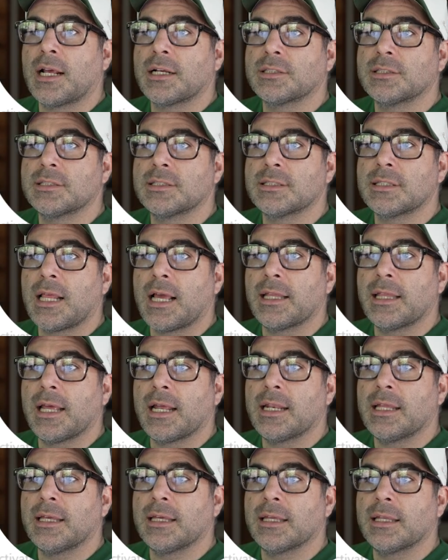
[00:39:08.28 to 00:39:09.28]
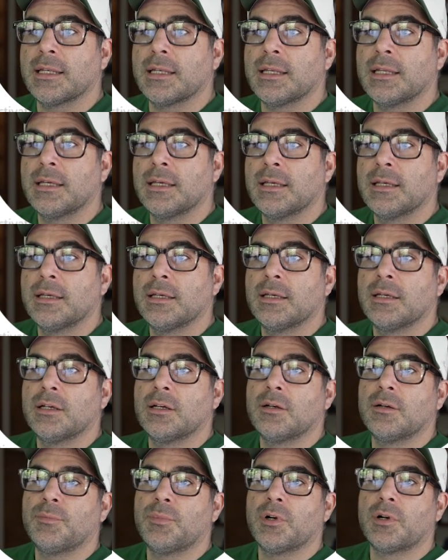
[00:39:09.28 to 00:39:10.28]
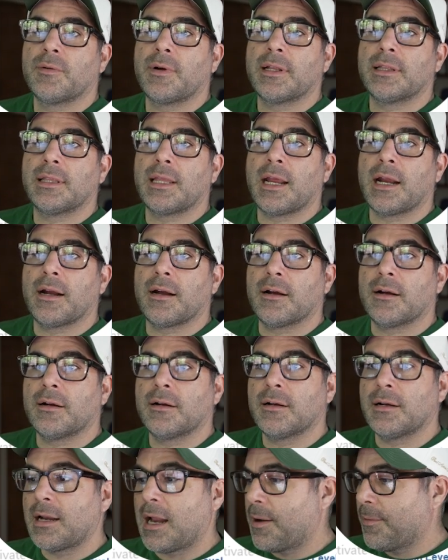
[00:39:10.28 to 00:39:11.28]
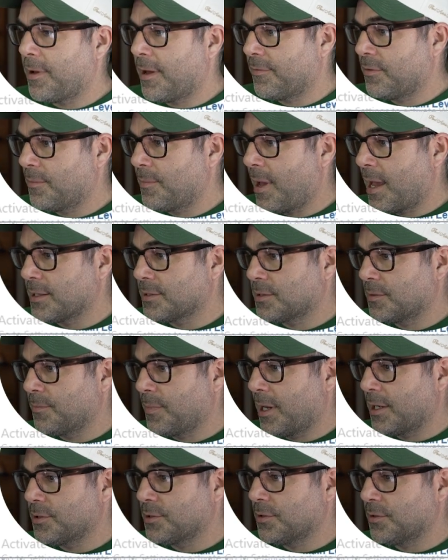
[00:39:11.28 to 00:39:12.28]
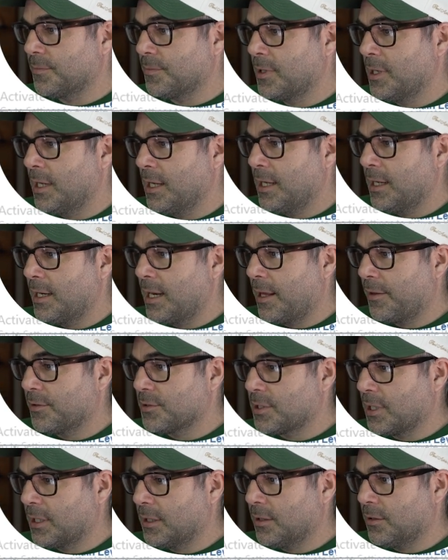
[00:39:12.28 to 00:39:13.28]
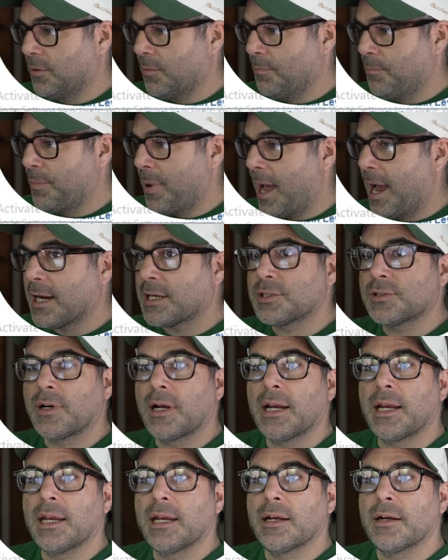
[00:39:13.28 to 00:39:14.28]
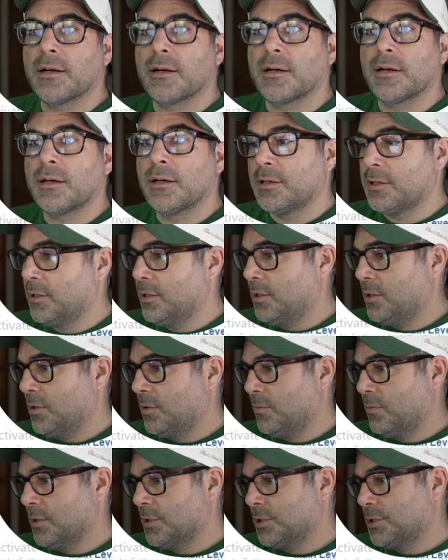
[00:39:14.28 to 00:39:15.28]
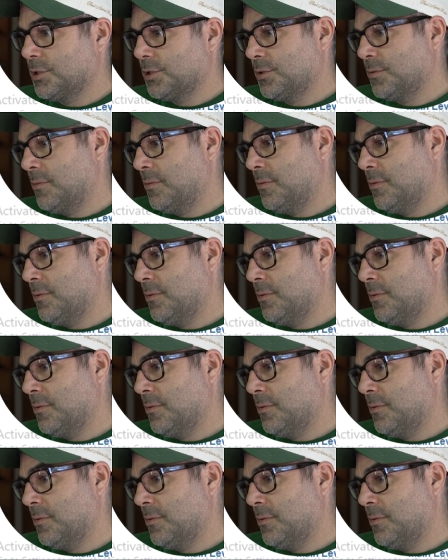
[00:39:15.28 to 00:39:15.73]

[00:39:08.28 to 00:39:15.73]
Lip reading: actually slide that in, put it right there. Now we have the master bedroom. Now there's like a little box right here, which